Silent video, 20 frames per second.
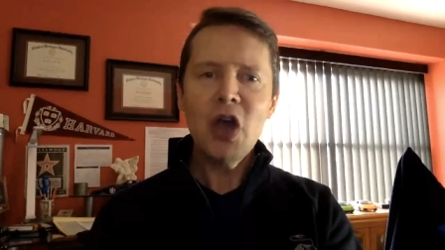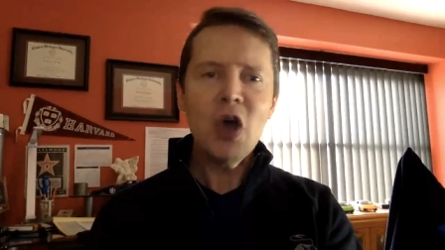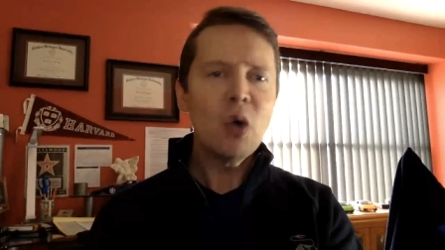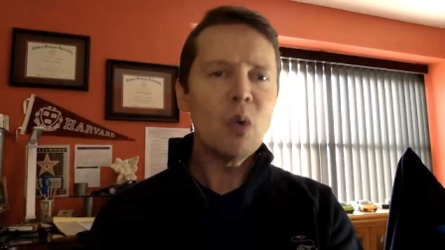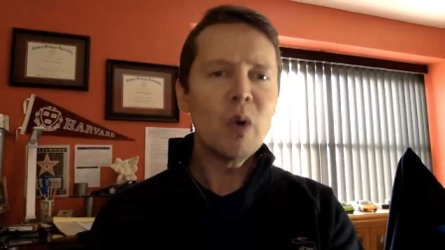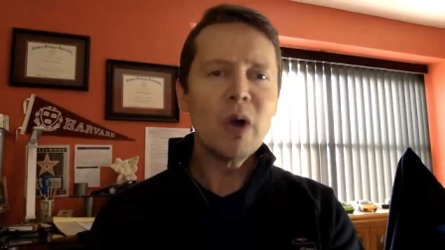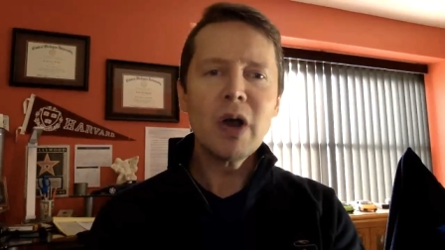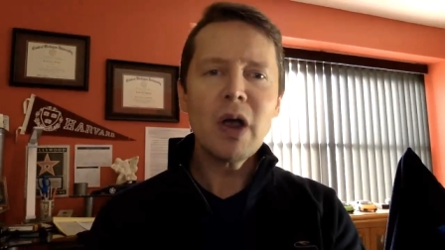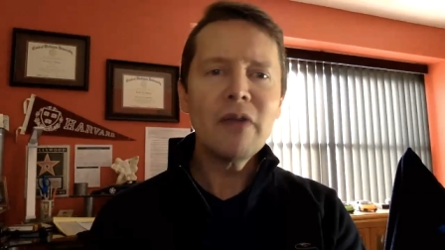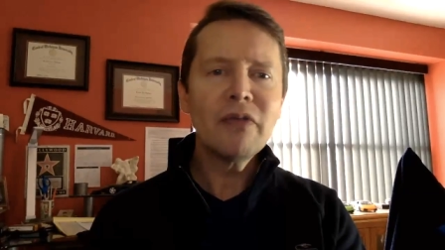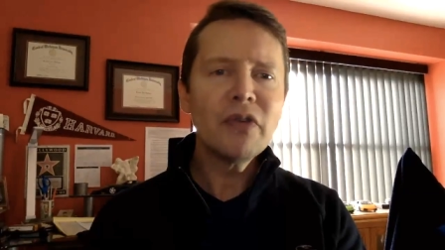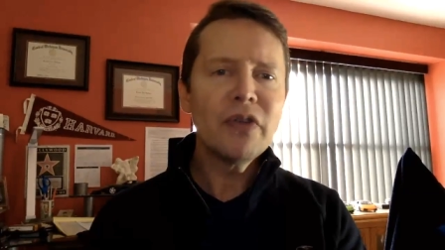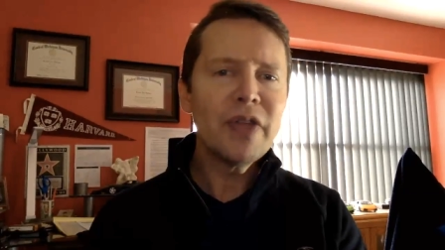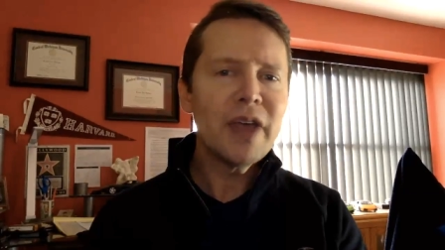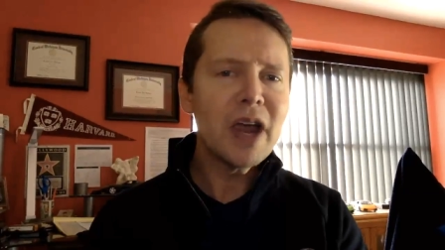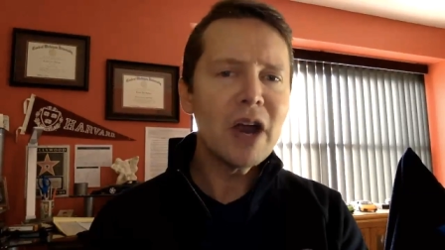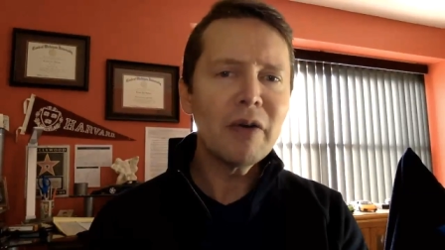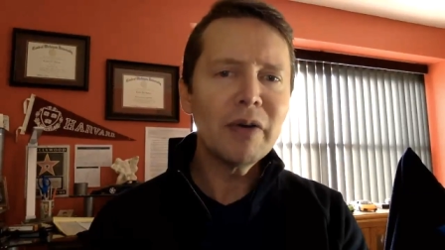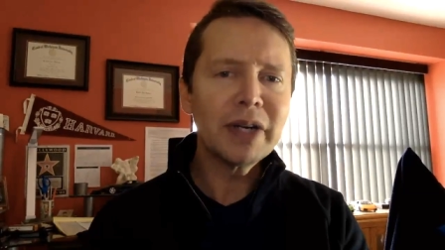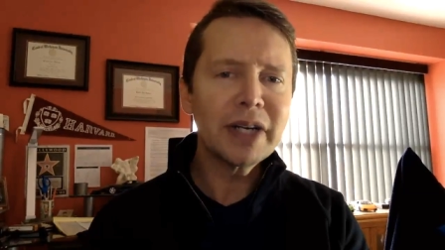Wherever
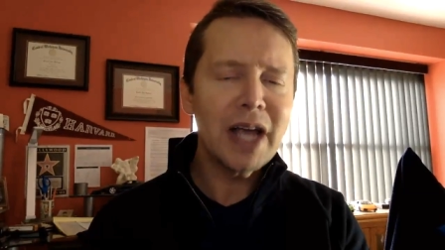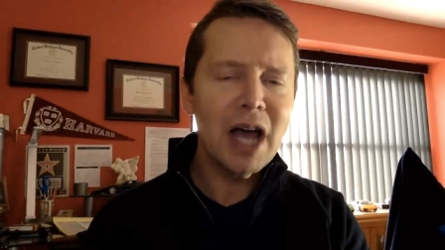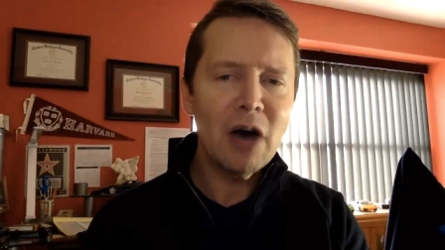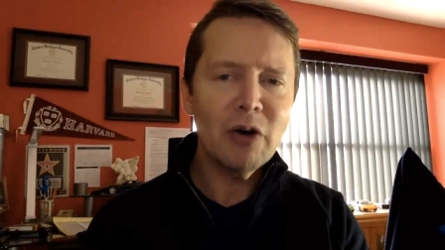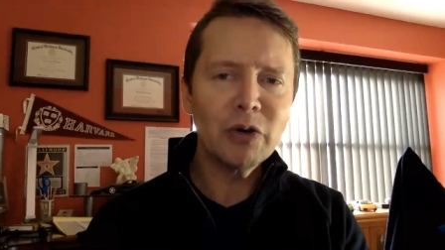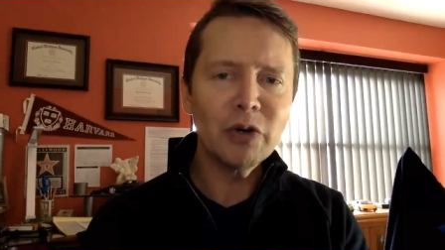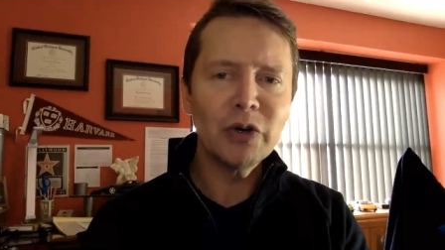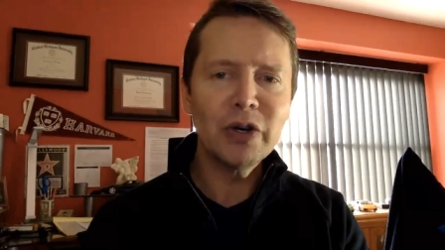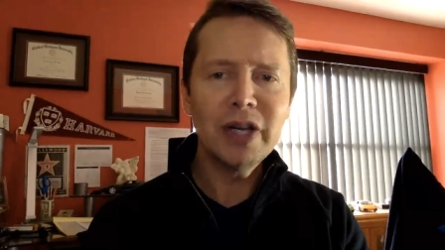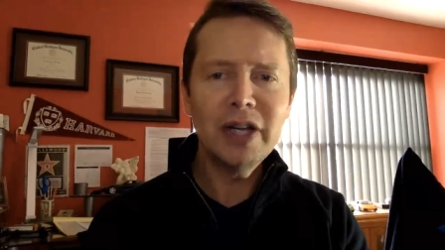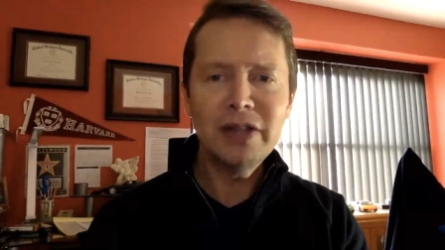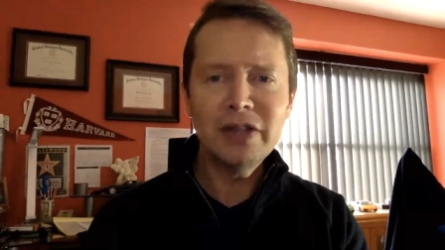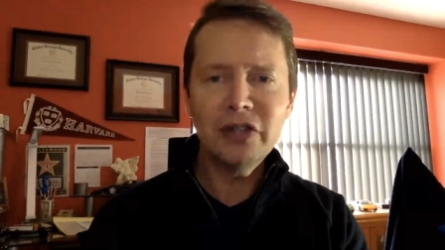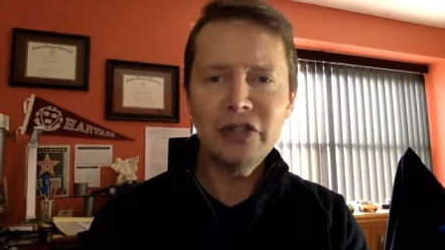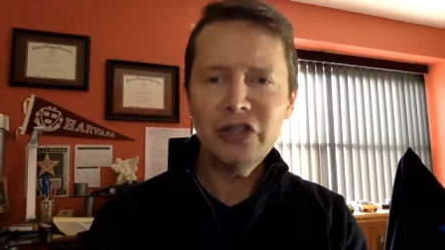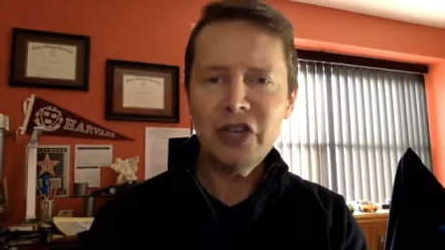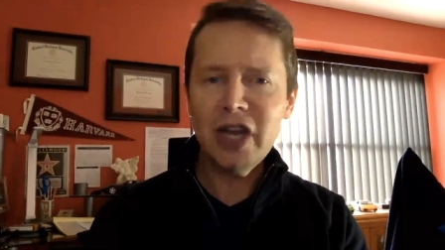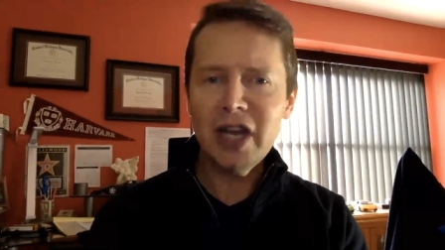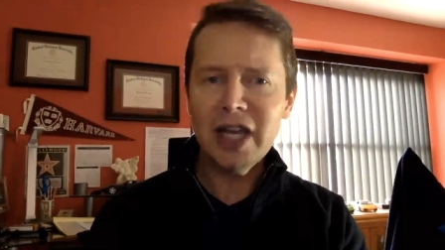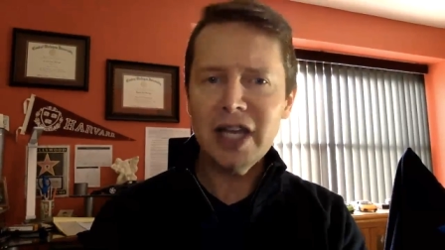they are encountered in the
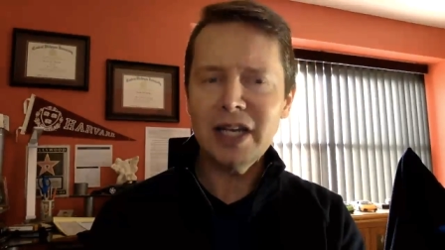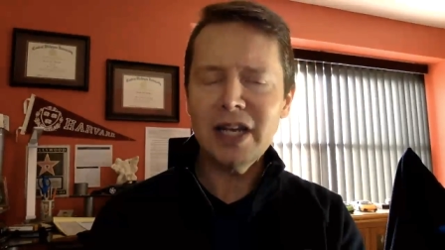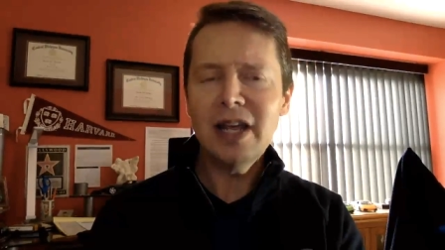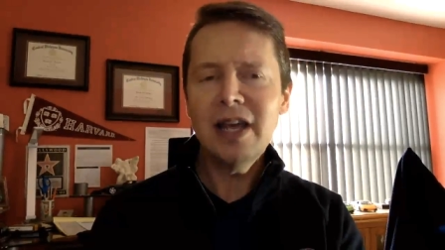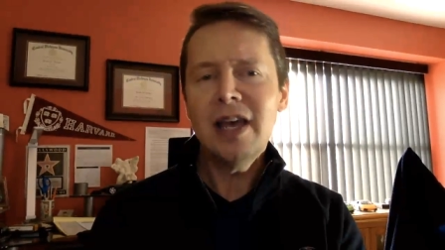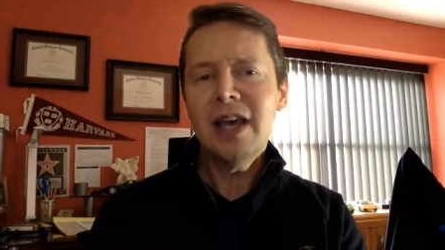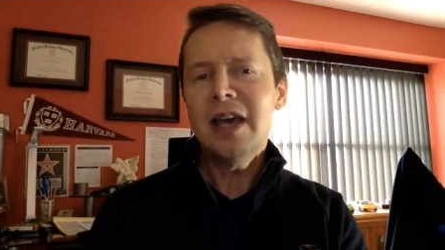chain,